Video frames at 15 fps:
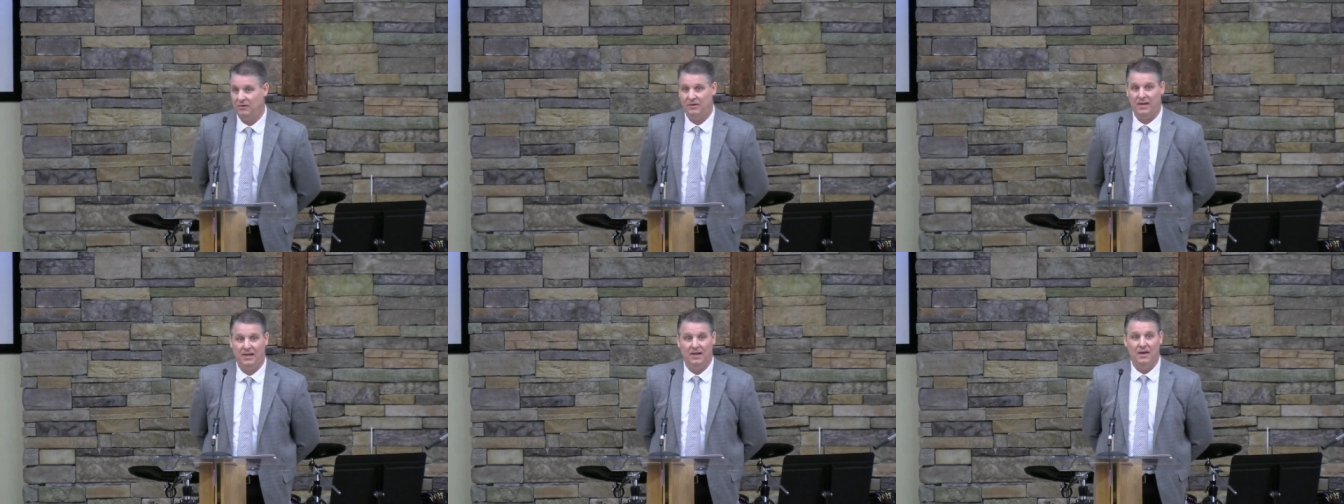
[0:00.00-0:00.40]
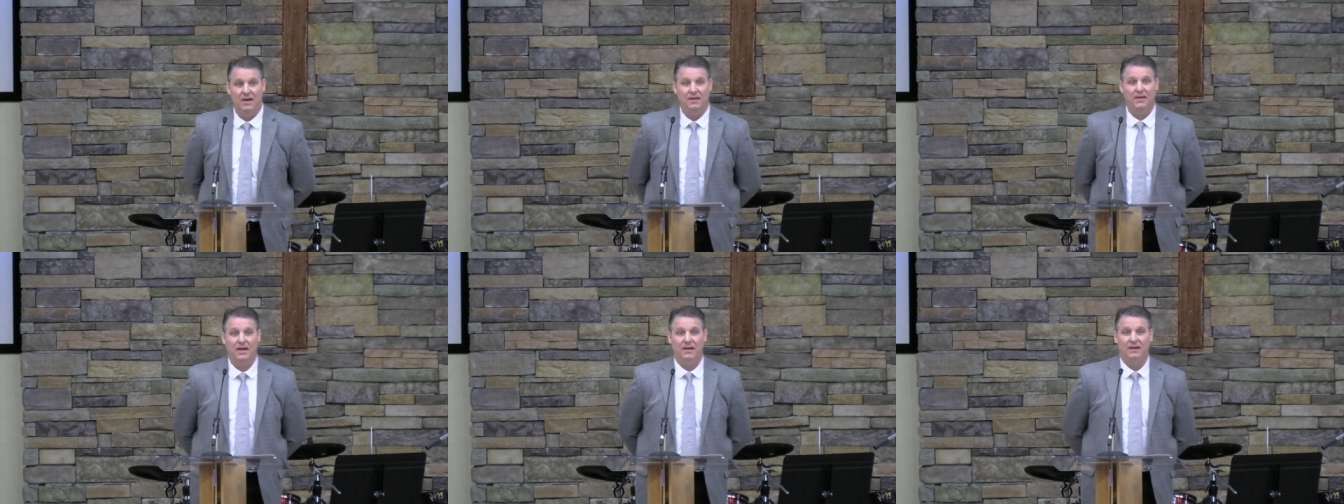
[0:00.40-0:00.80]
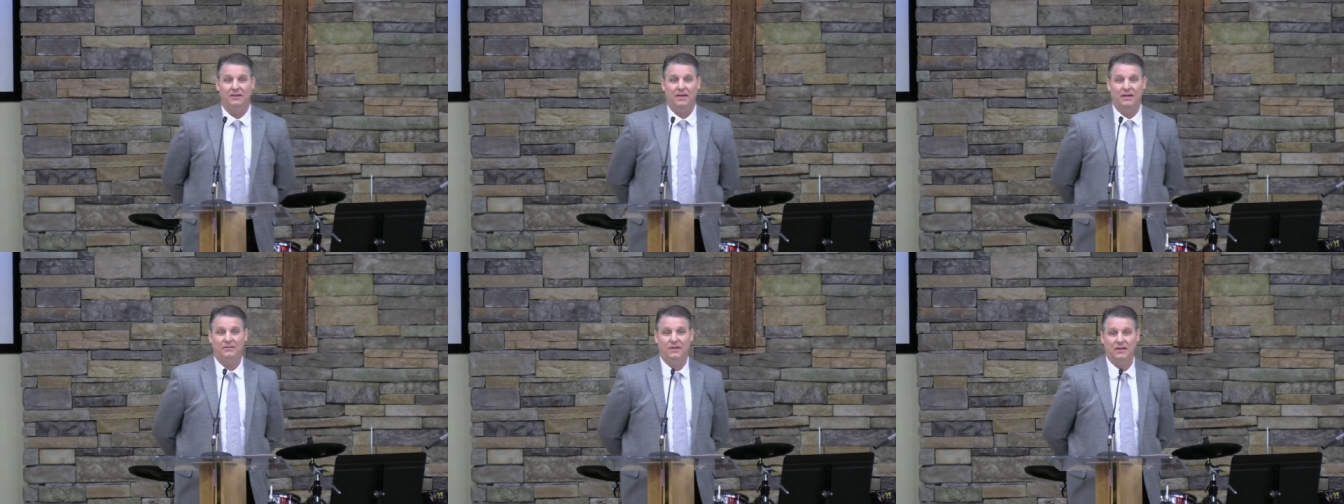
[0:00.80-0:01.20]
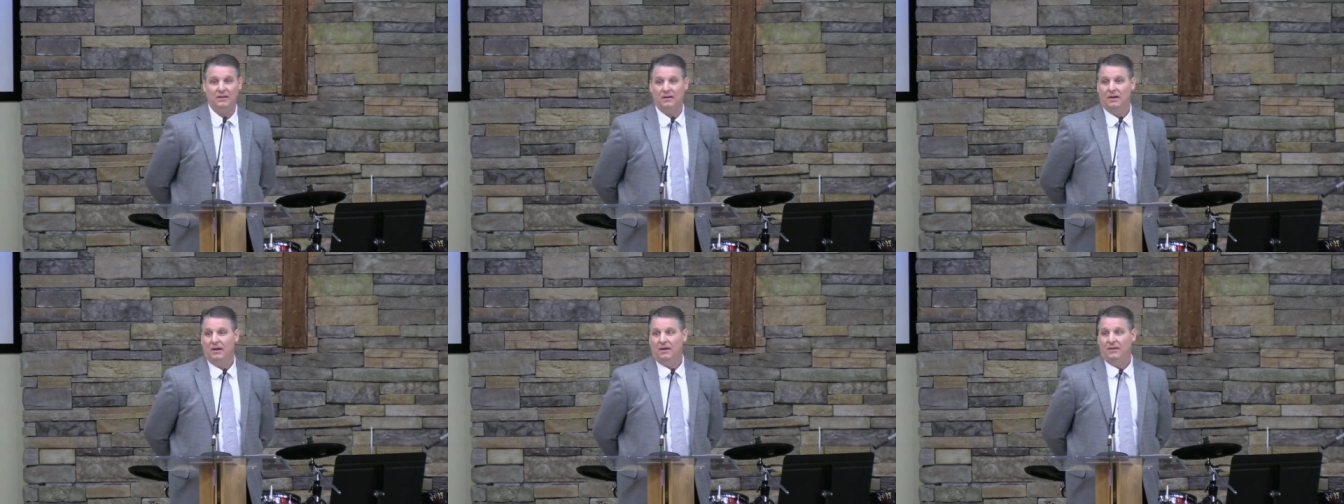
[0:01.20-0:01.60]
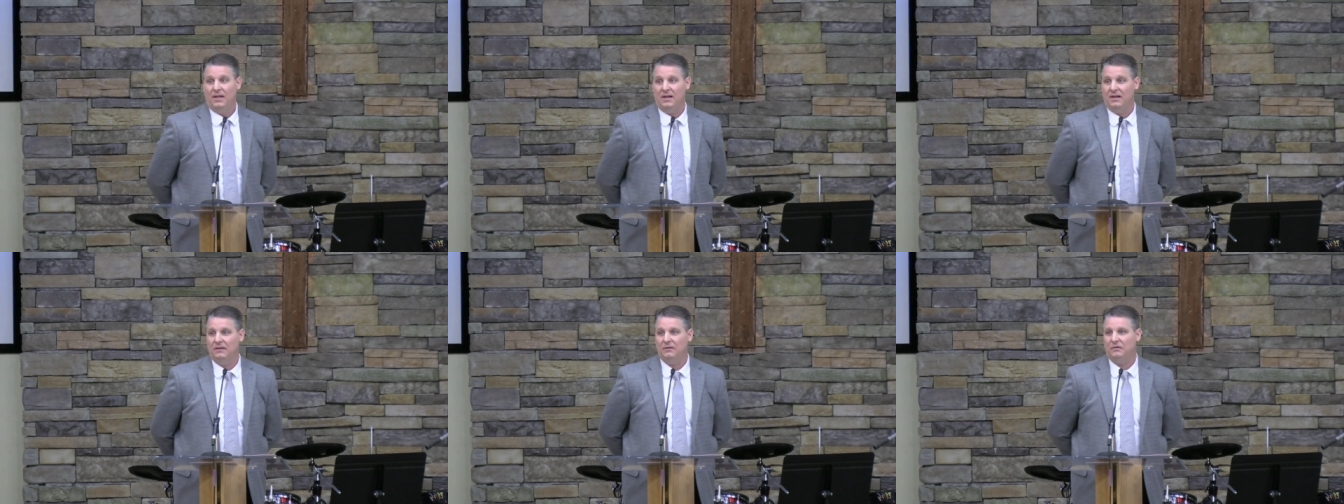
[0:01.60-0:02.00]
They, they, they, didn't, they
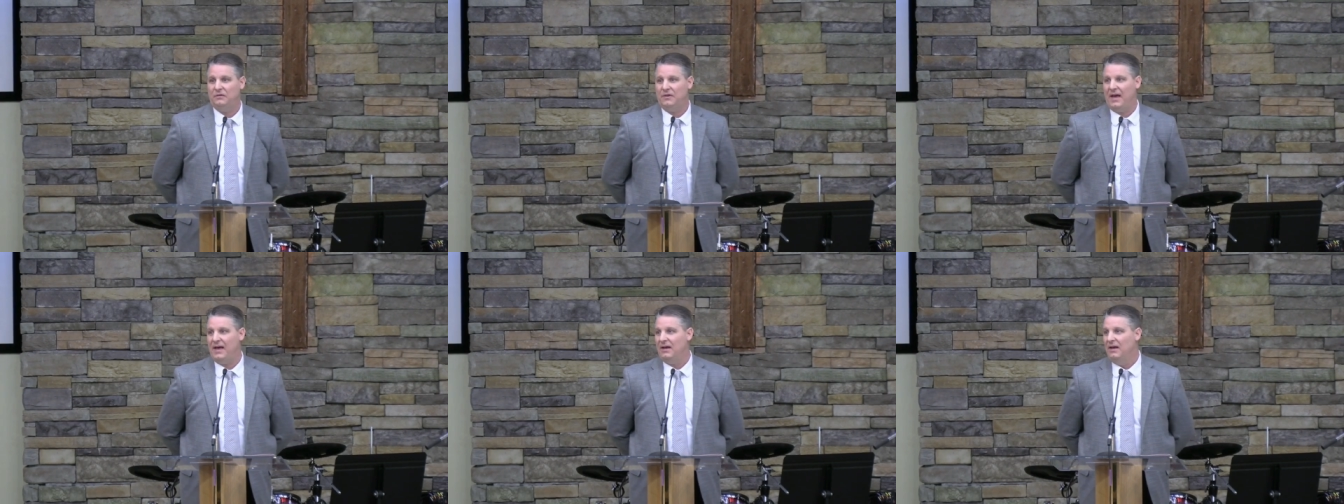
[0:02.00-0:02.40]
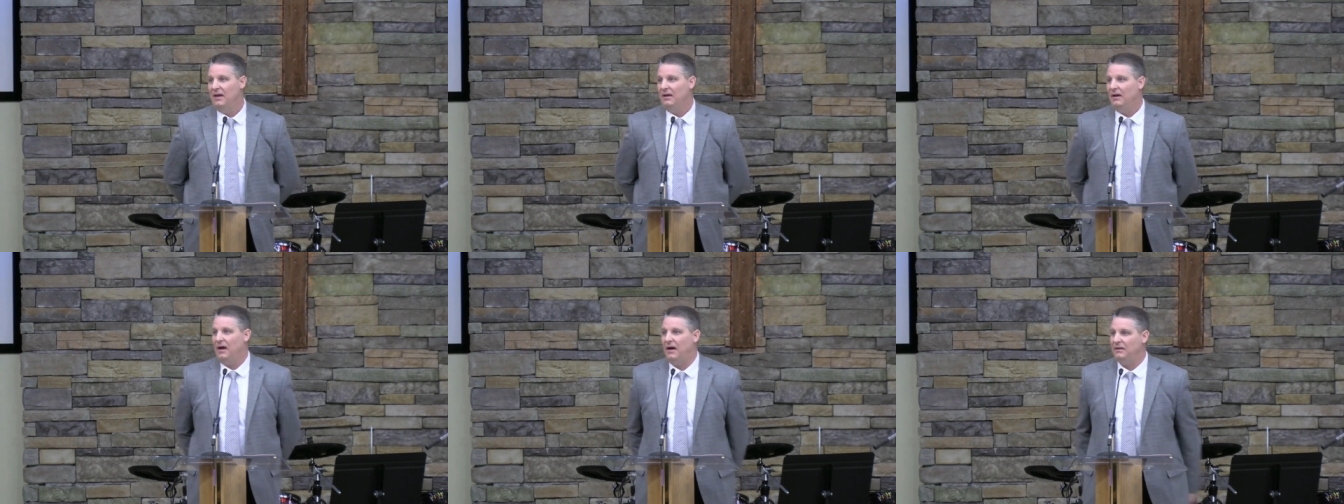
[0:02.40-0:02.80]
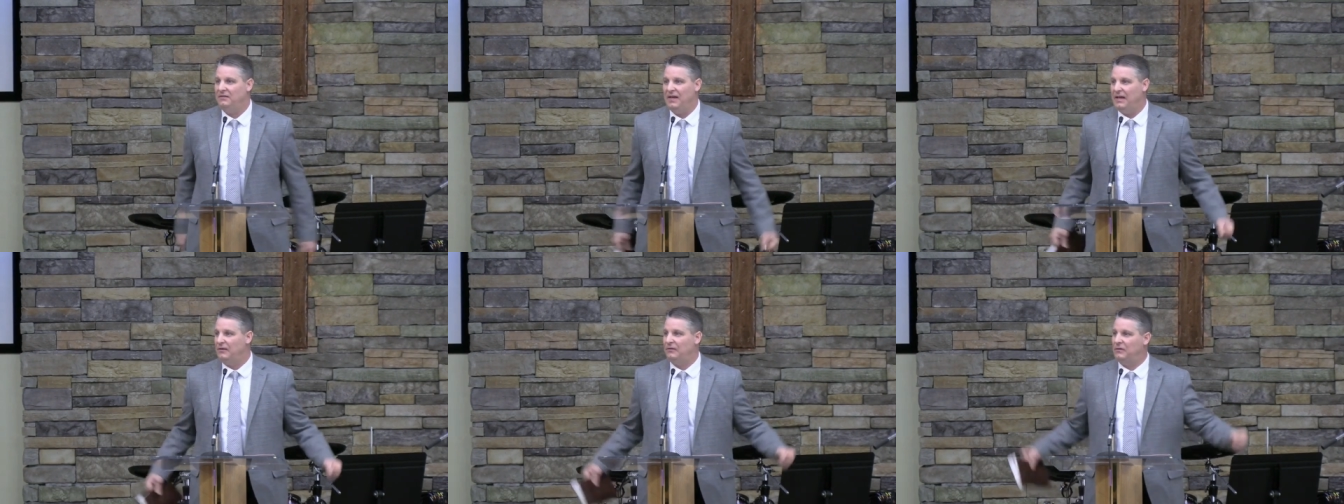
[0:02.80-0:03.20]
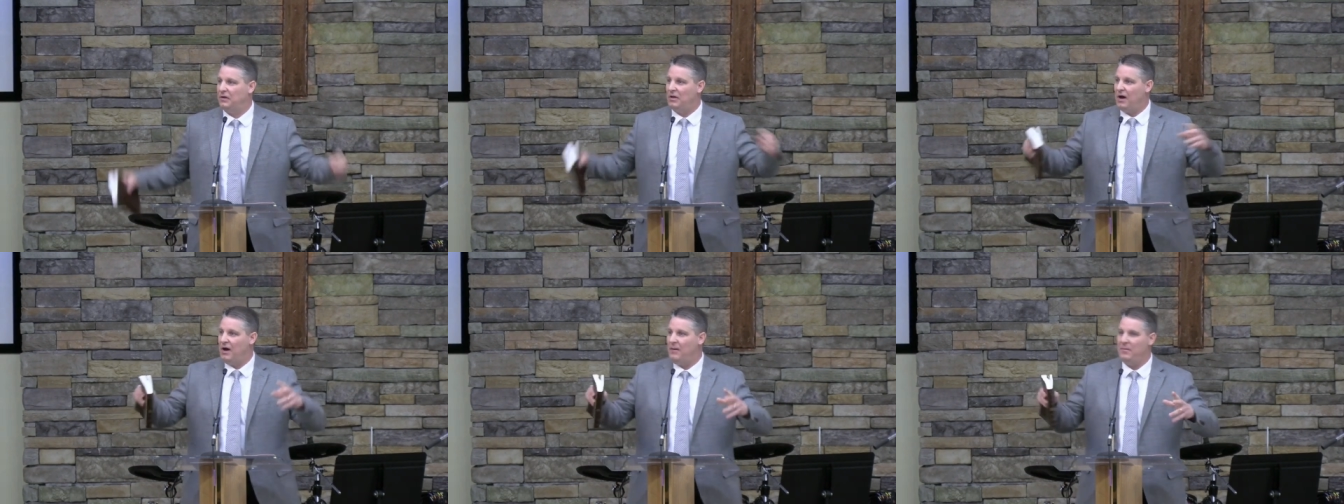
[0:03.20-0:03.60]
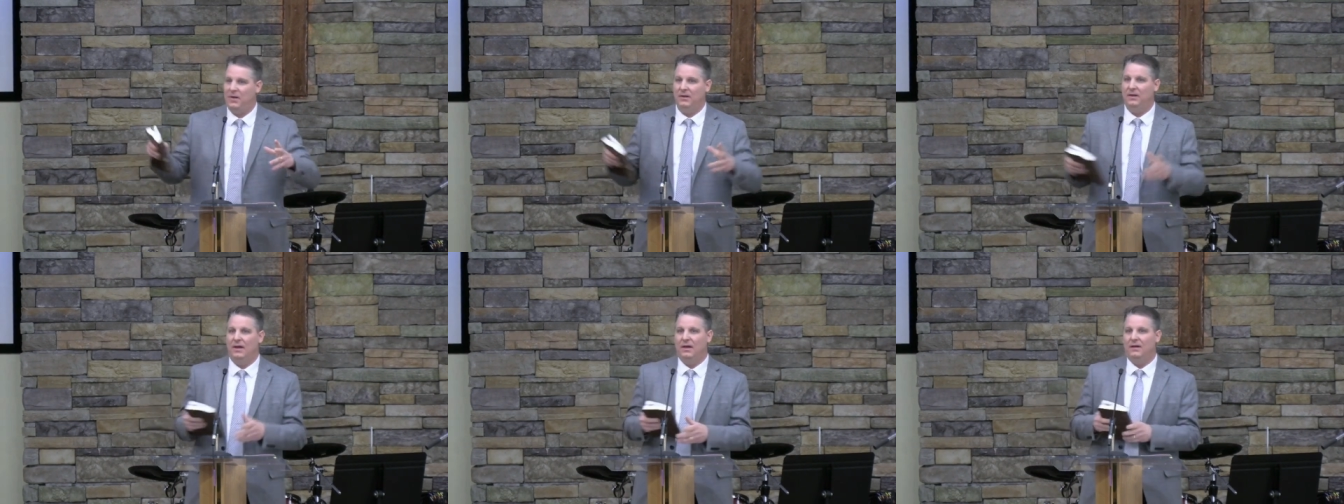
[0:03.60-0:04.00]
didn't set uh, dates to come
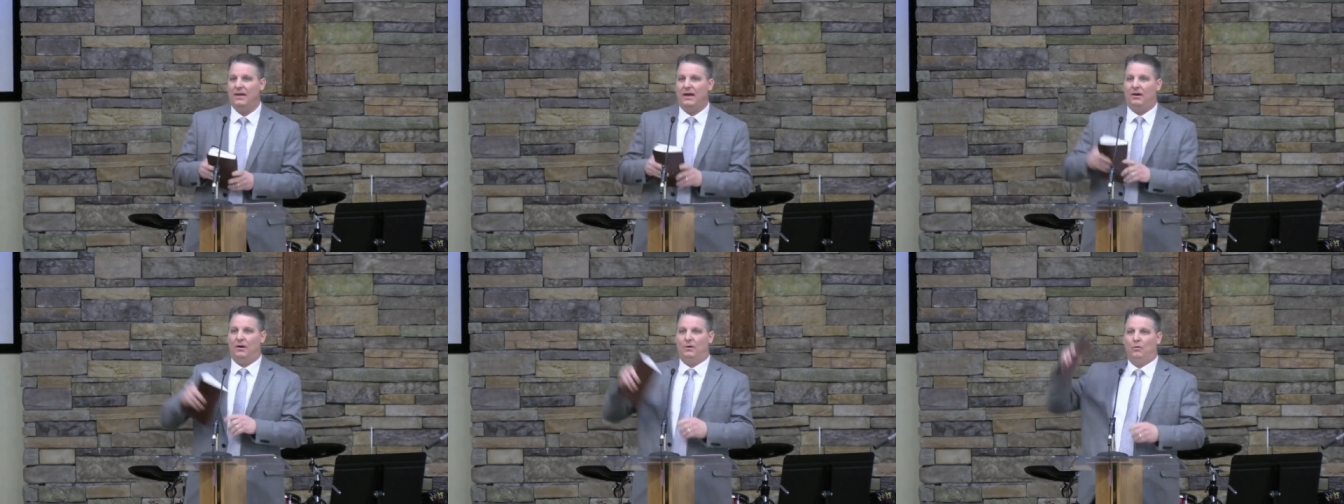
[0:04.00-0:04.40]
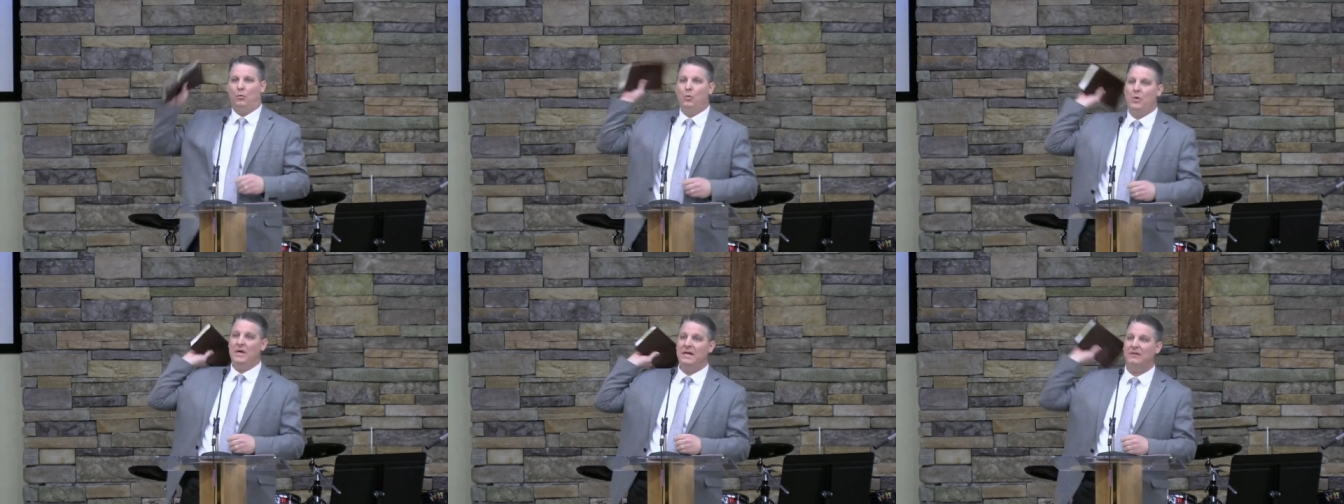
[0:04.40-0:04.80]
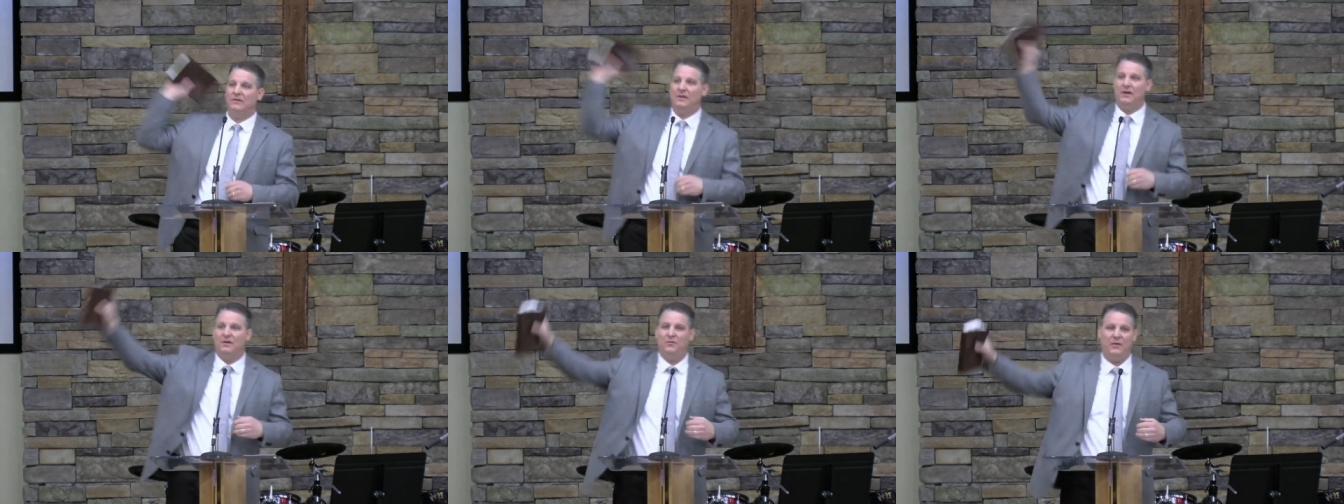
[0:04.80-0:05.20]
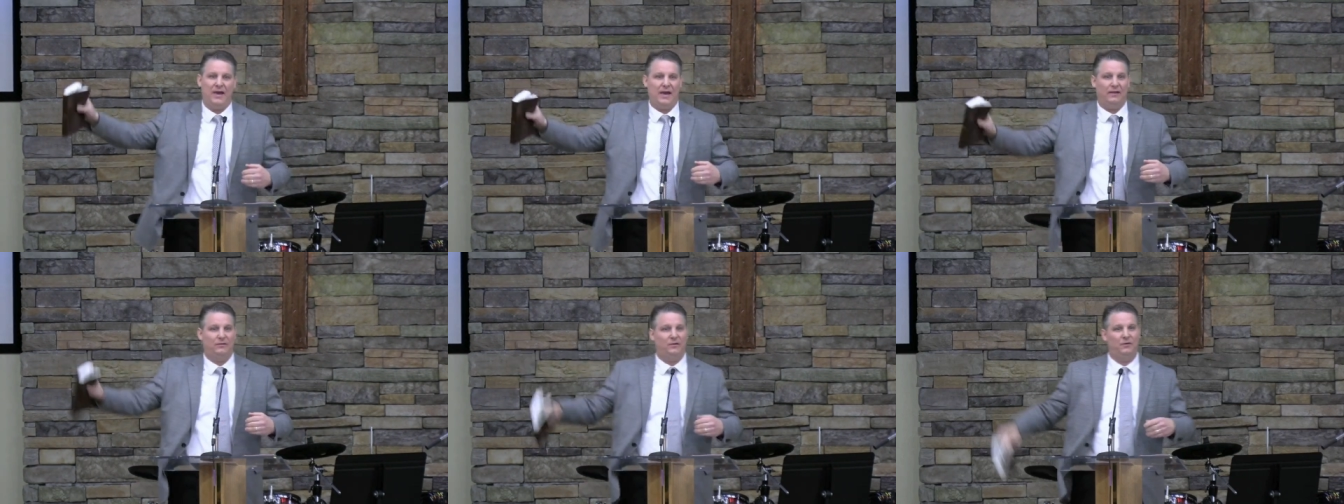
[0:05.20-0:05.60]
and, that are weeks in advance.